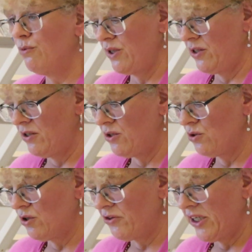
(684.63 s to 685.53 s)
was the
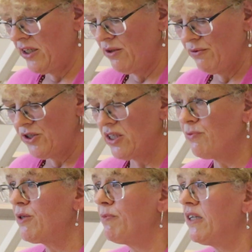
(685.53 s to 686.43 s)
story which I
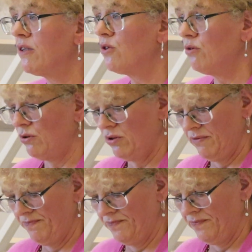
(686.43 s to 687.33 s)
was being told.
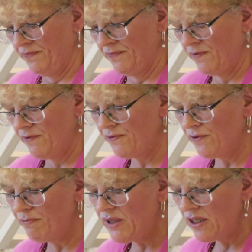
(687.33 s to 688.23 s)

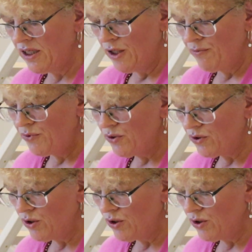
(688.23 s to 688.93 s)
For me, pure